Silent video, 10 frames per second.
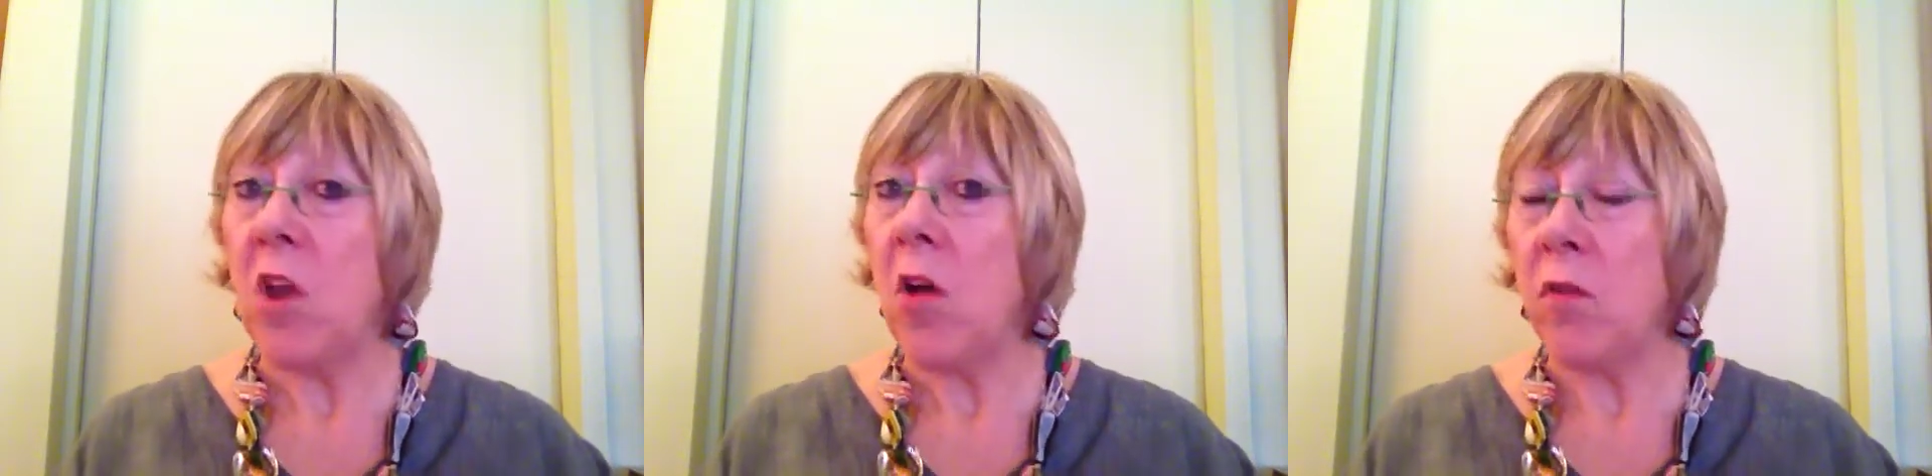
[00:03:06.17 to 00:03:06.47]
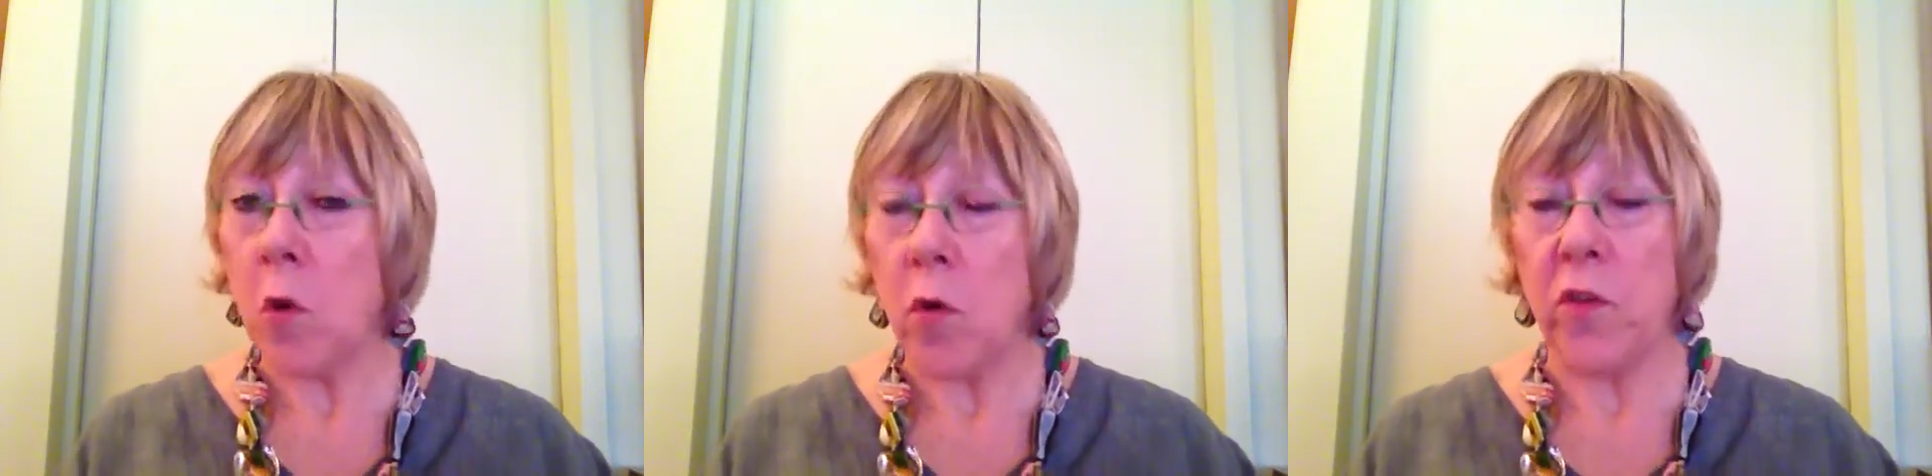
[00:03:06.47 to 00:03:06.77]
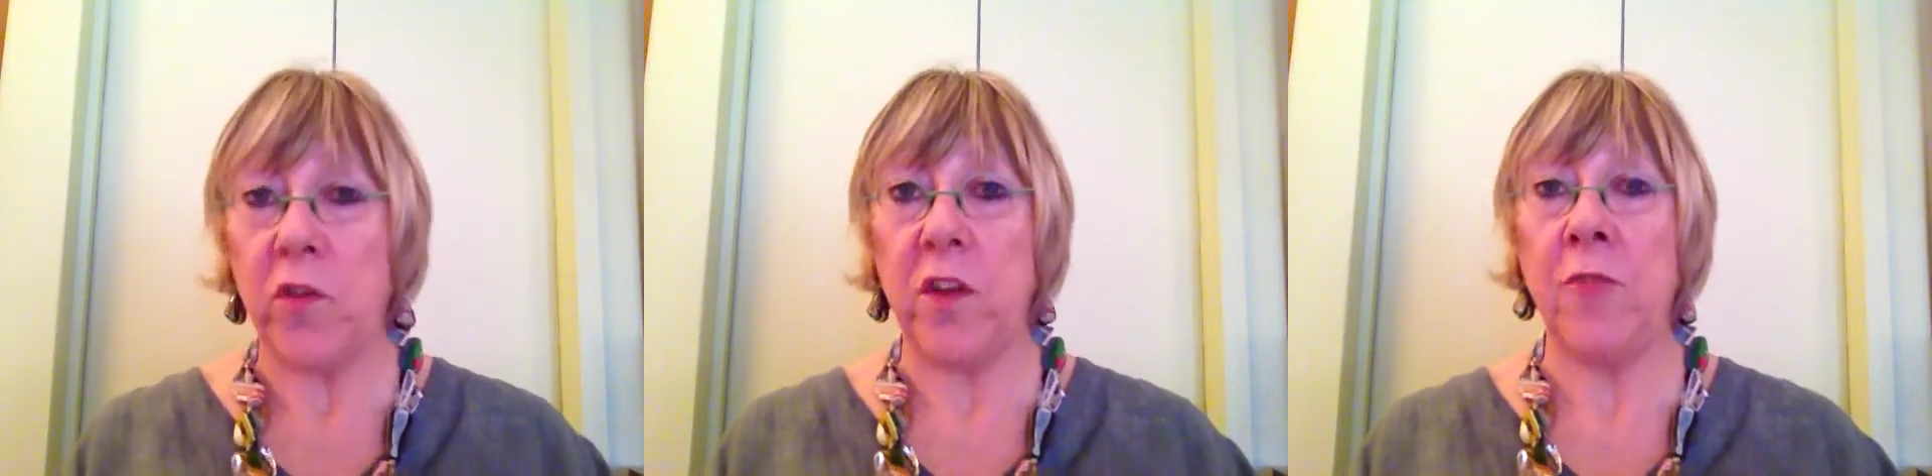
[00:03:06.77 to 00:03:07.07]
Of
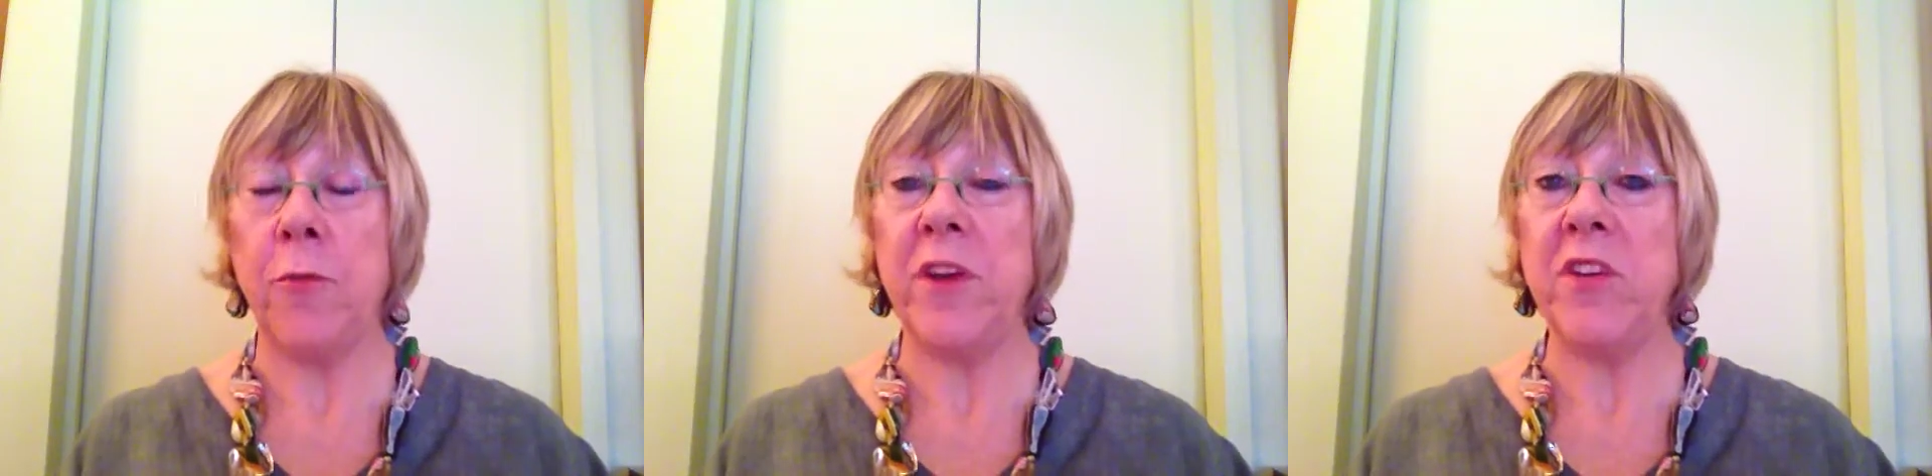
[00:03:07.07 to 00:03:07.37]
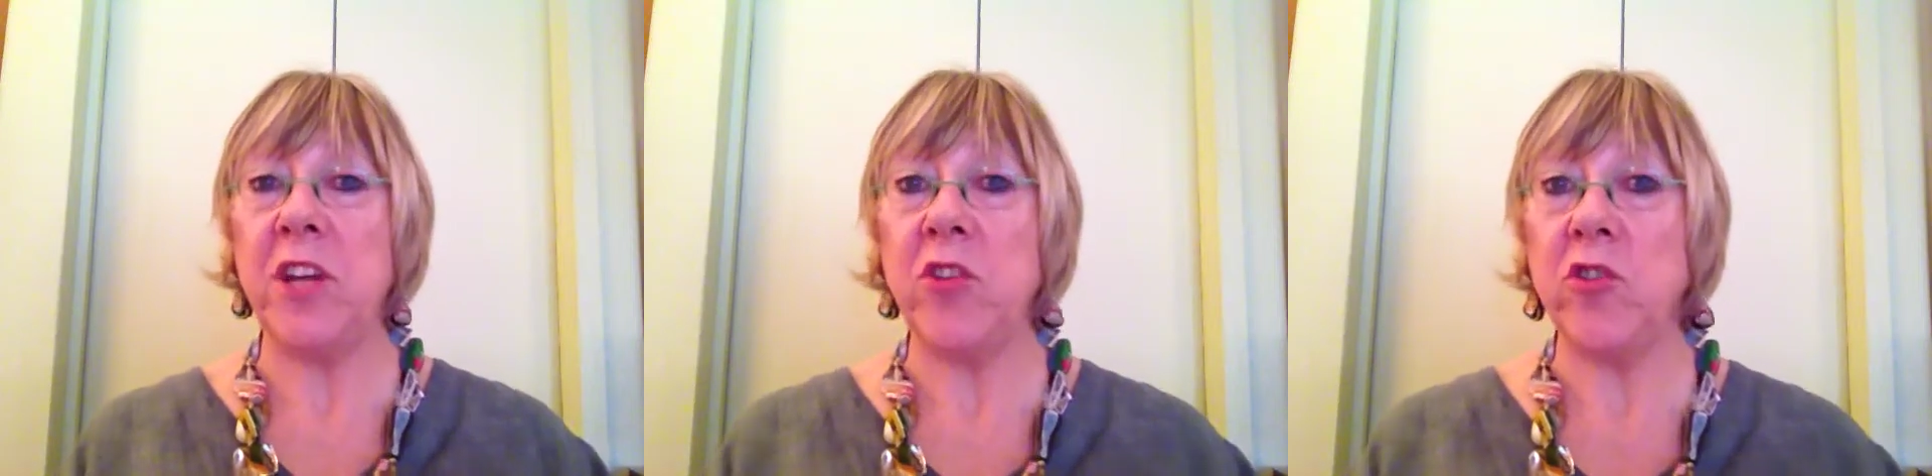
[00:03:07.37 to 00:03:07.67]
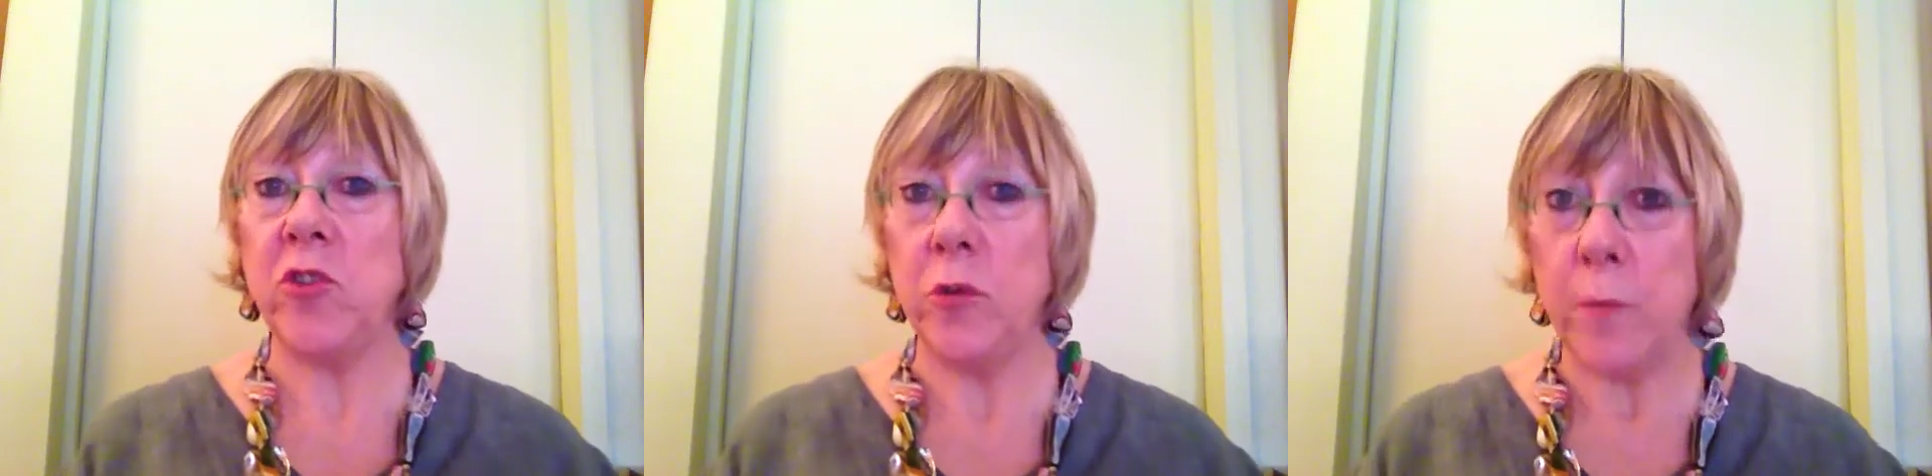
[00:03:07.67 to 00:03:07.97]
course, if we
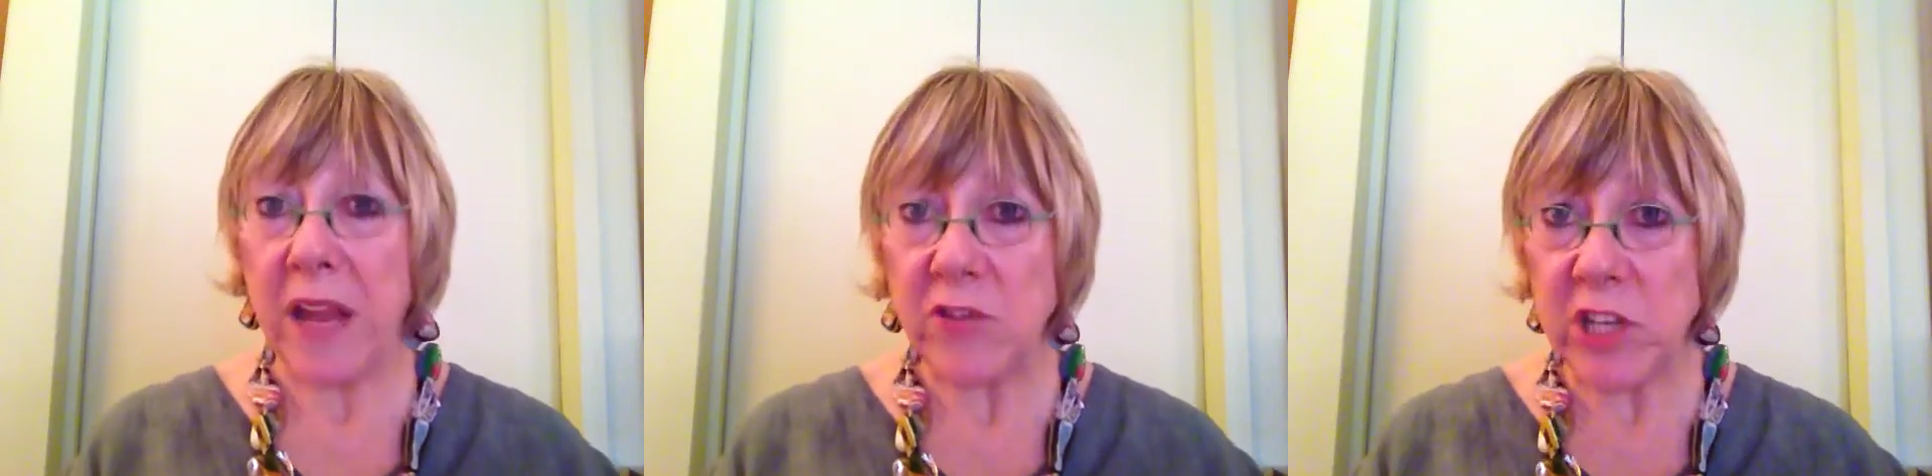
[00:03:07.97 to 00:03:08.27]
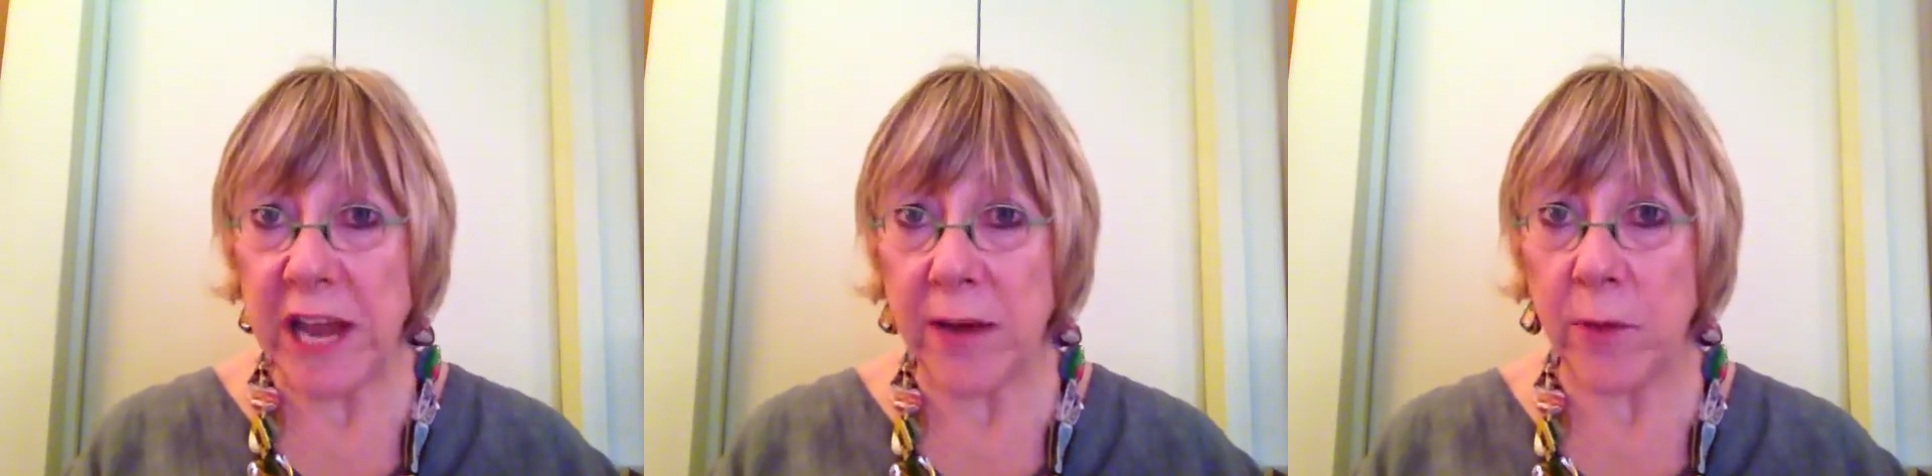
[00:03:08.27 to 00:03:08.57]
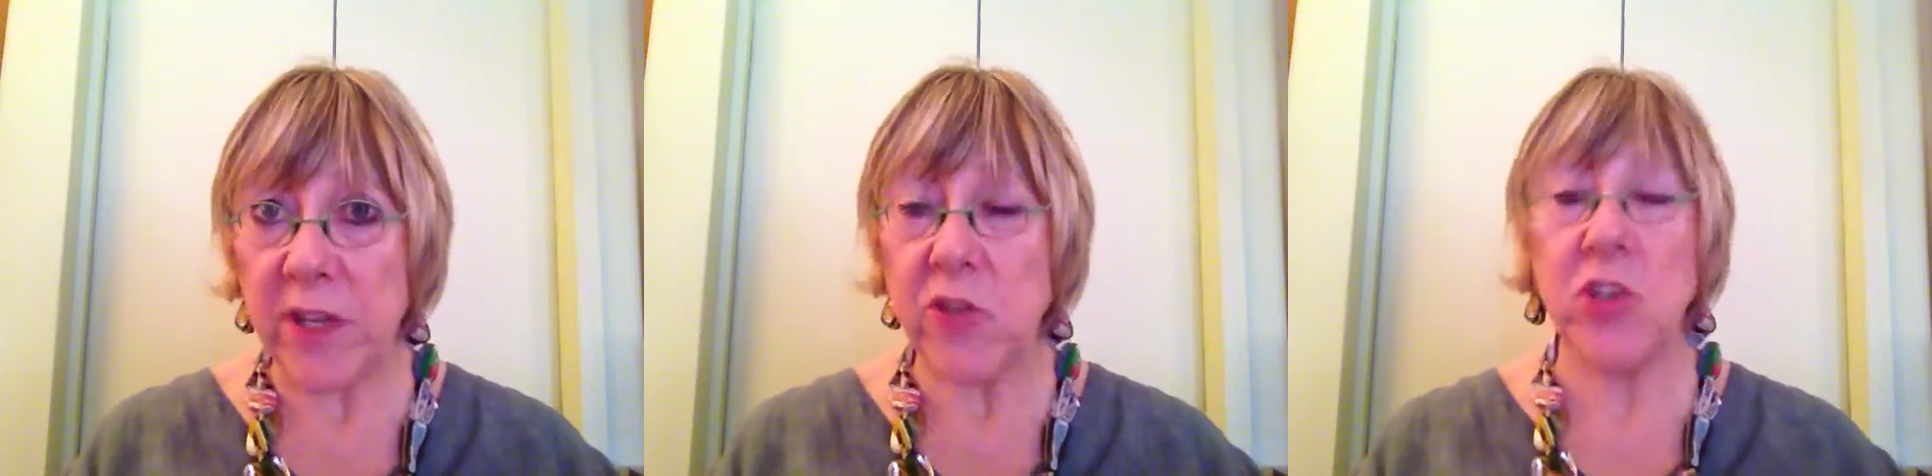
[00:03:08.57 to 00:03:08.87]
teach too much
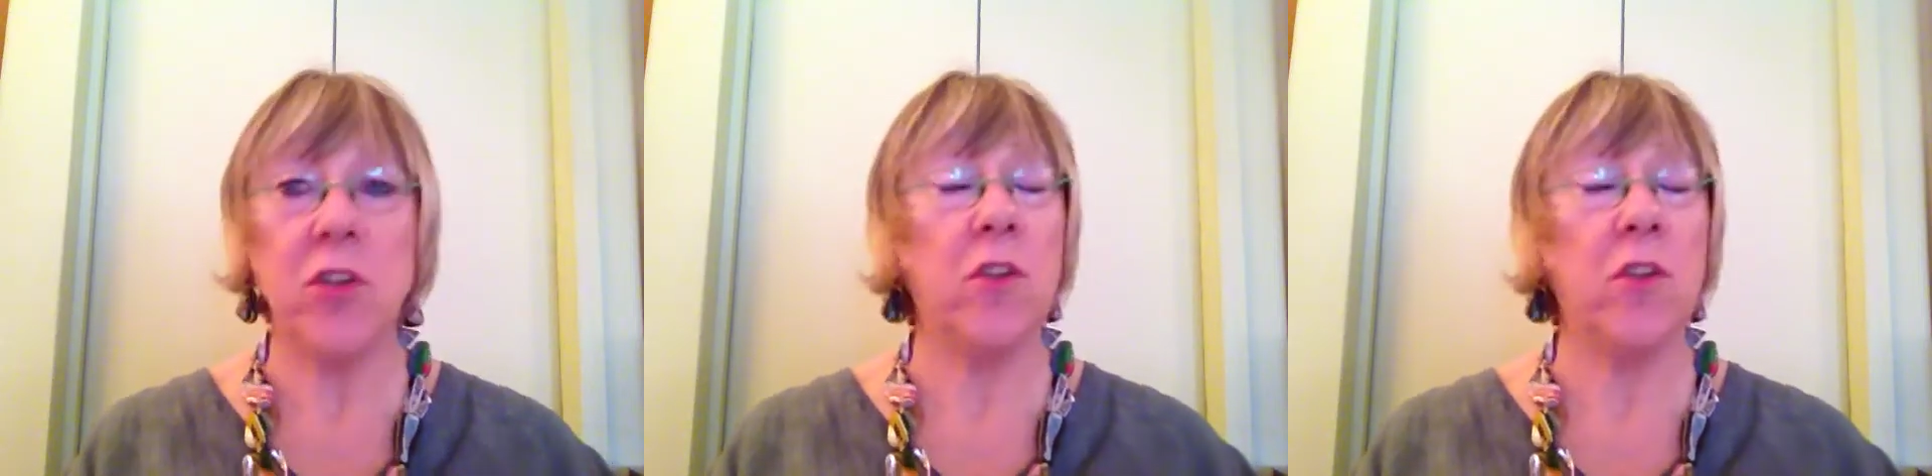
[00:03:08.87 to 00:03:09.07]
language,